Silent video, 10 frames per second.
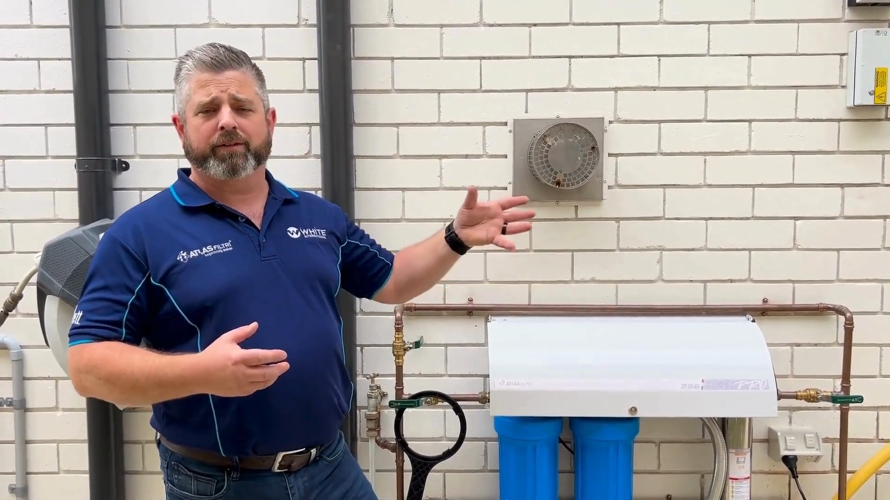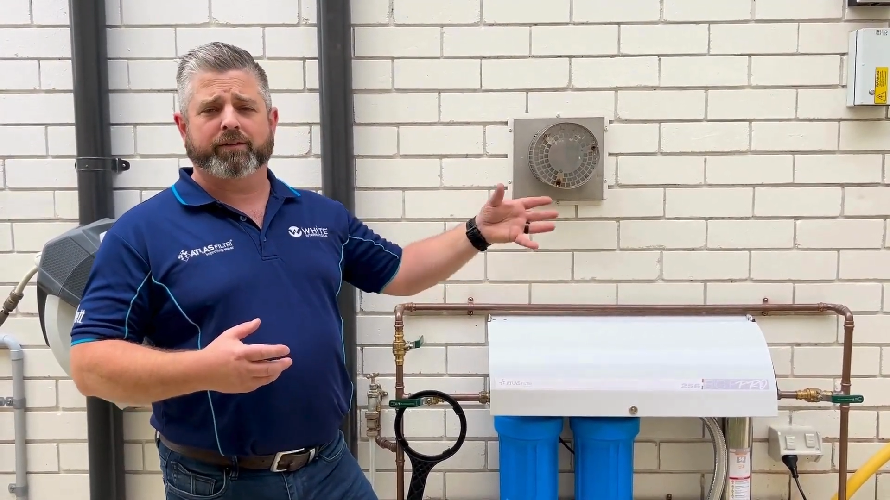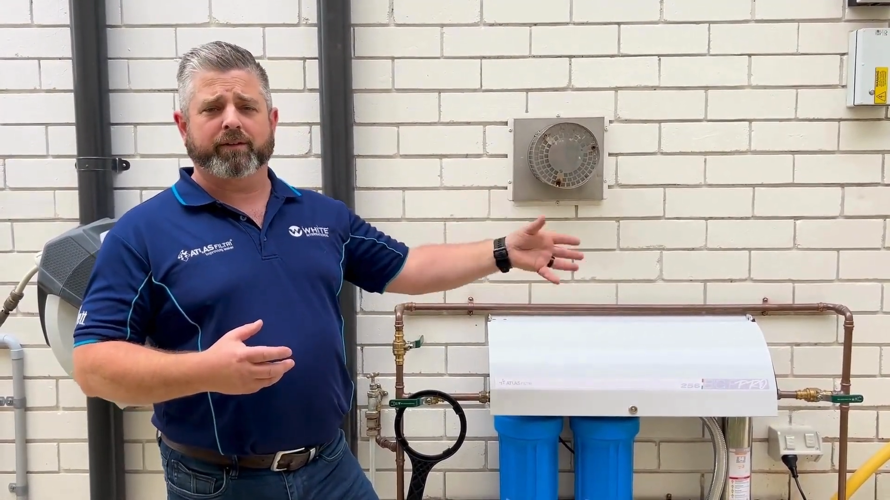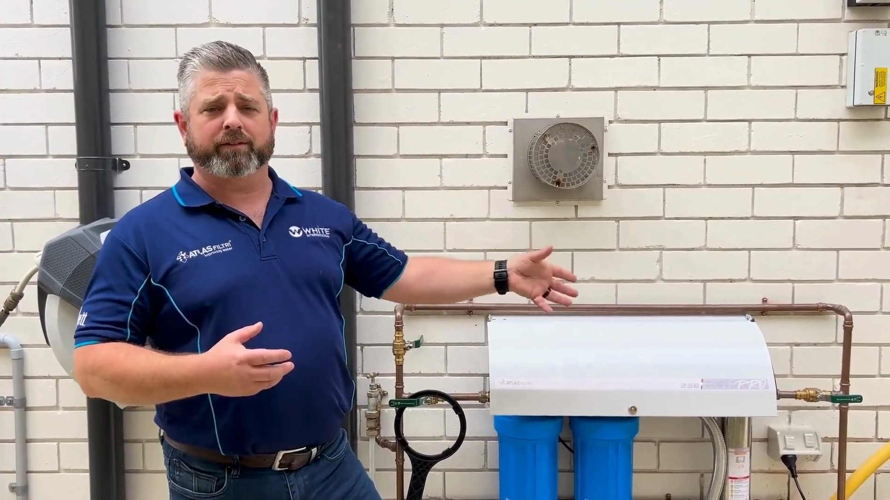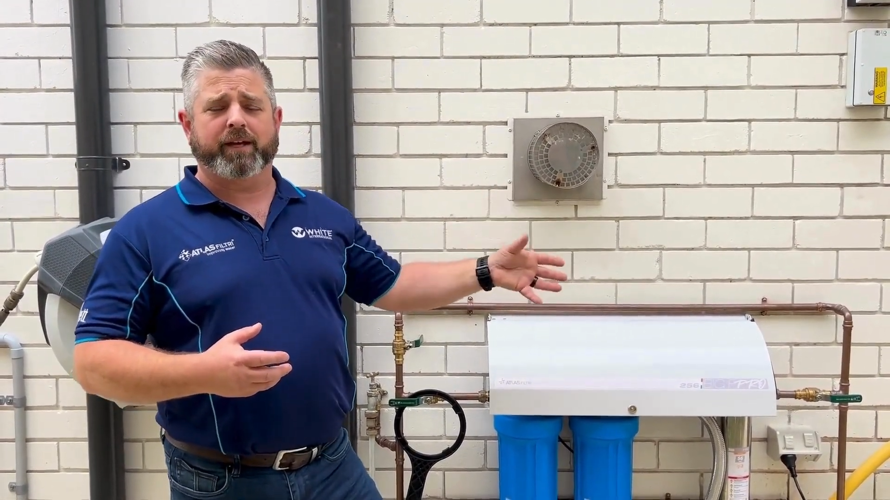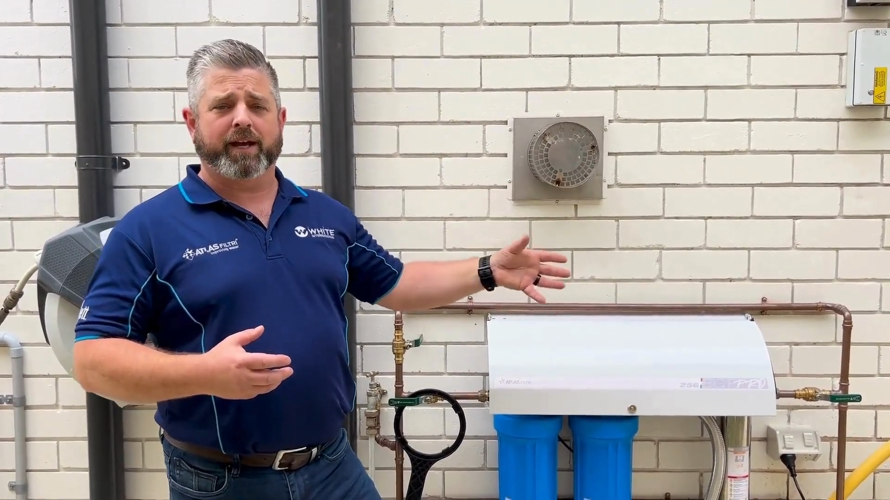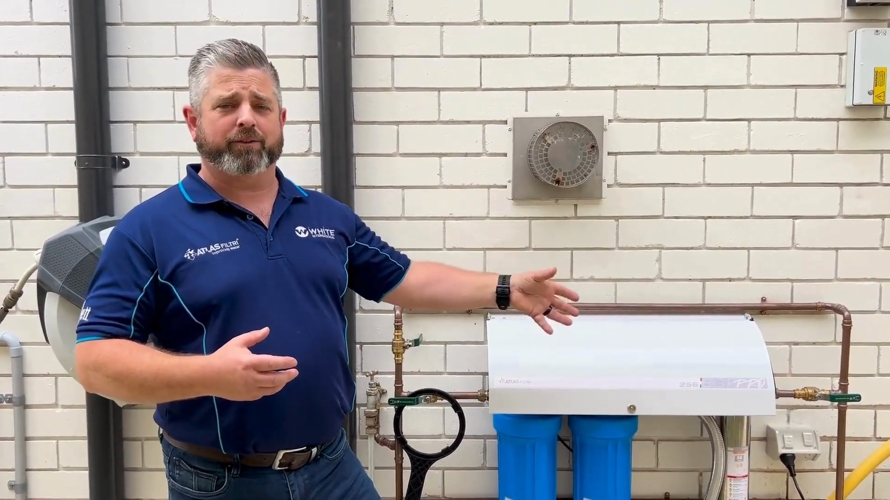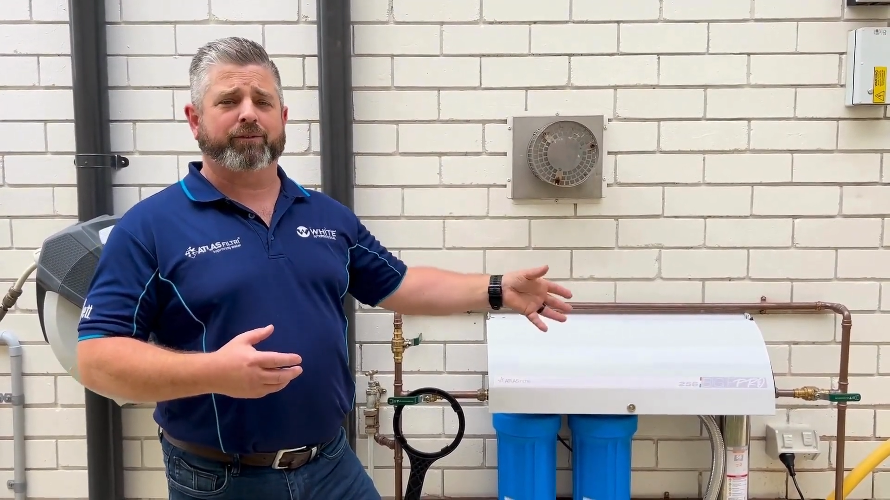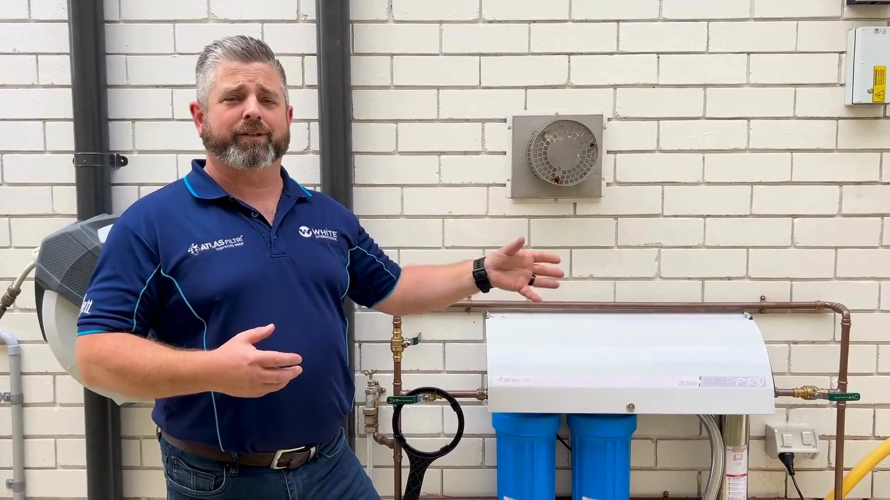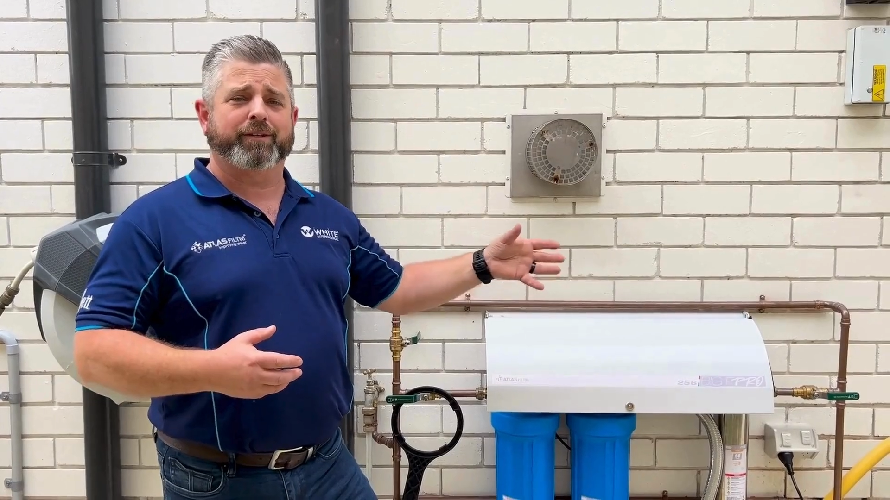It doesn't
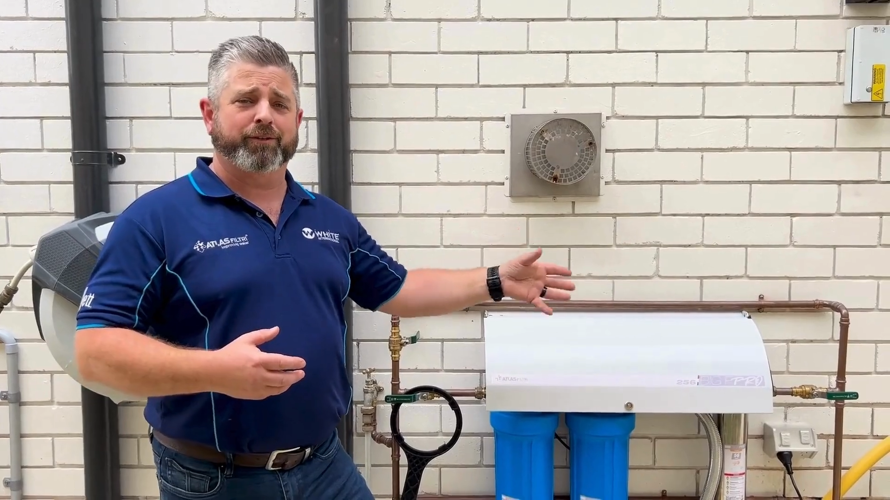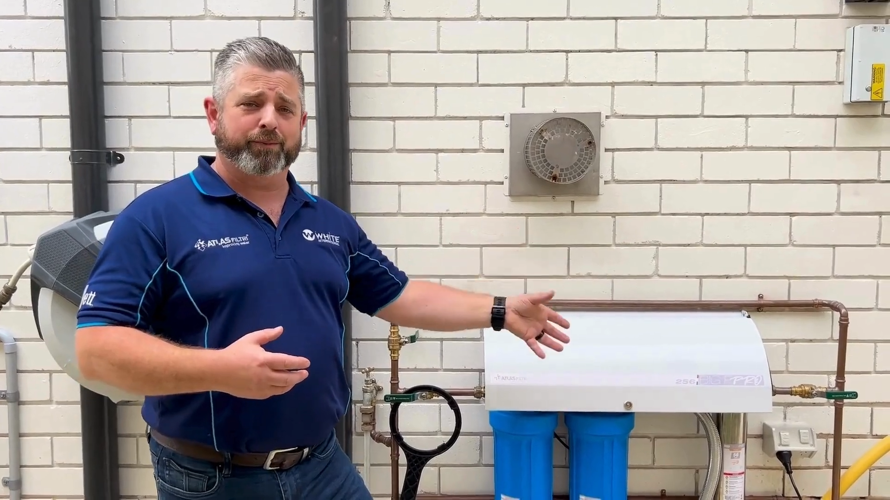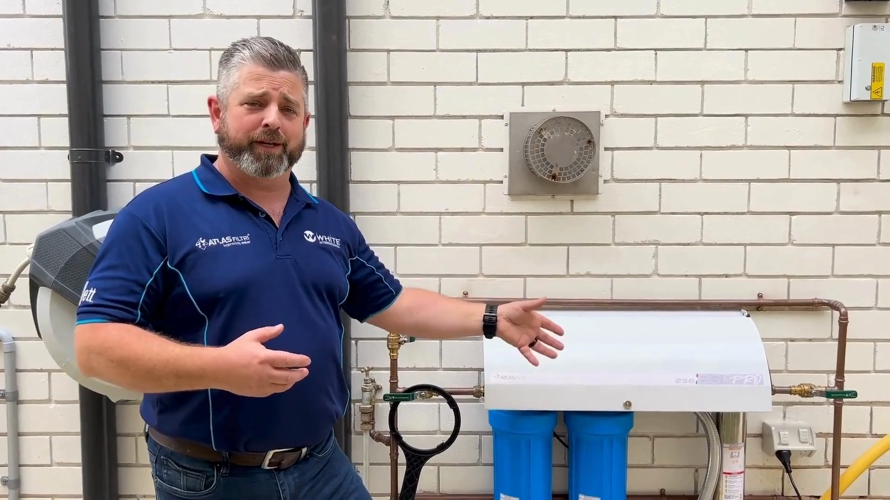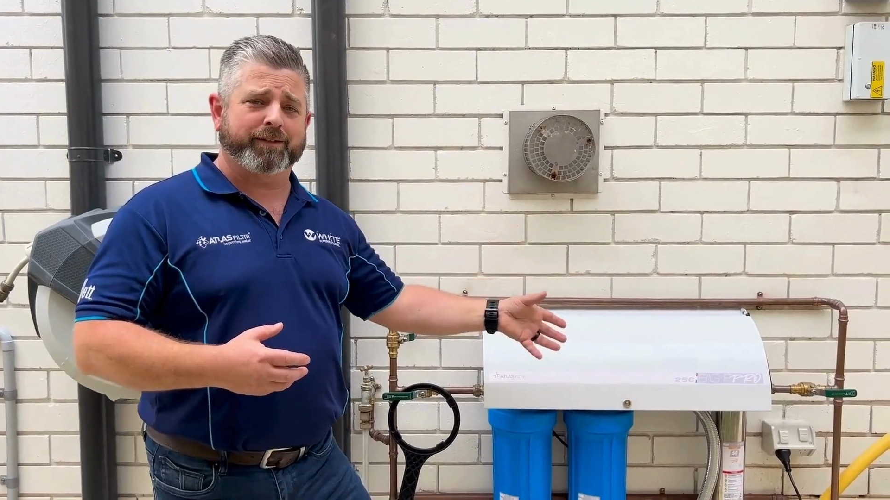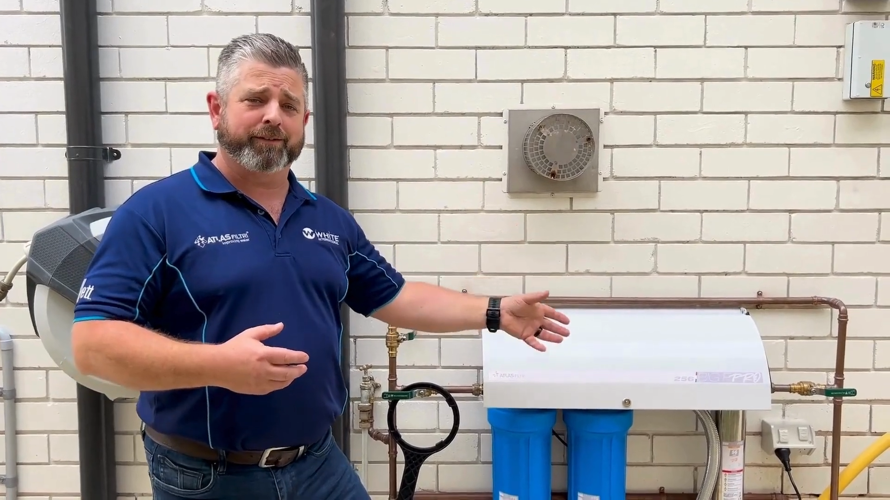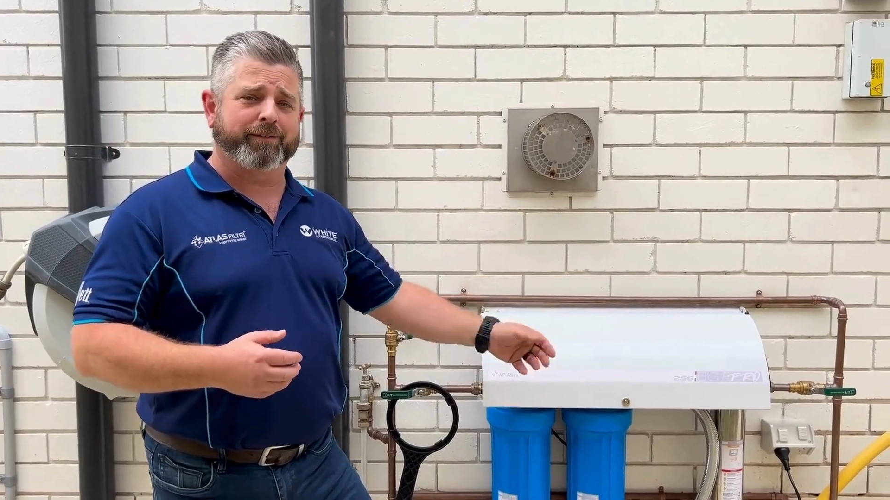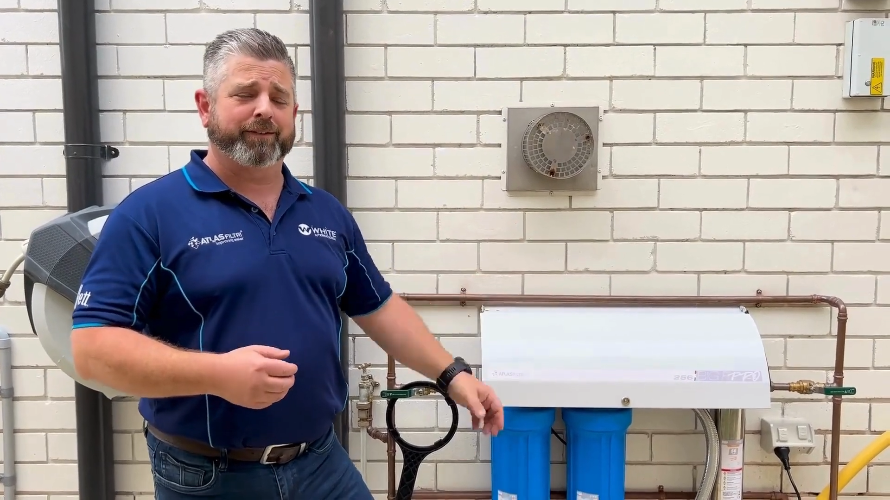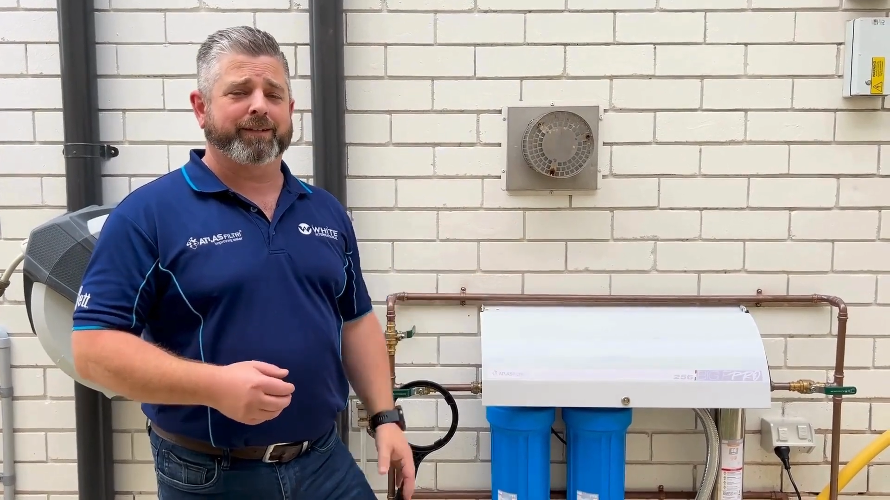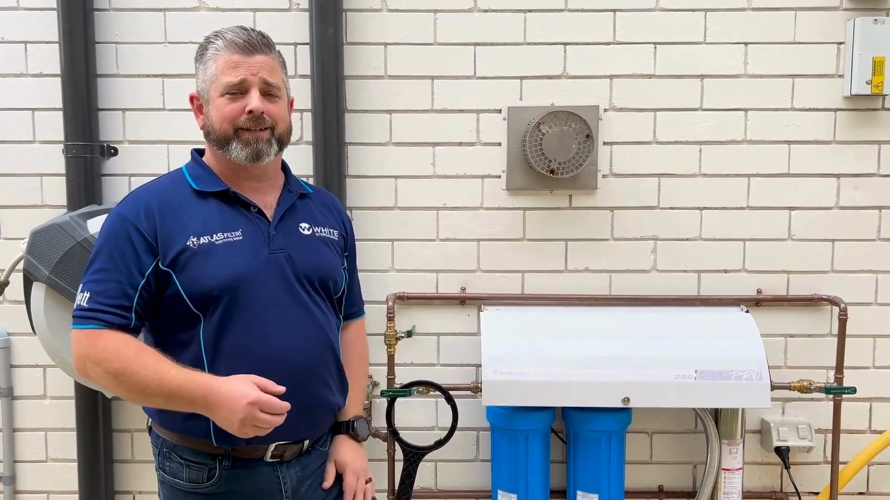actually kill bacteria,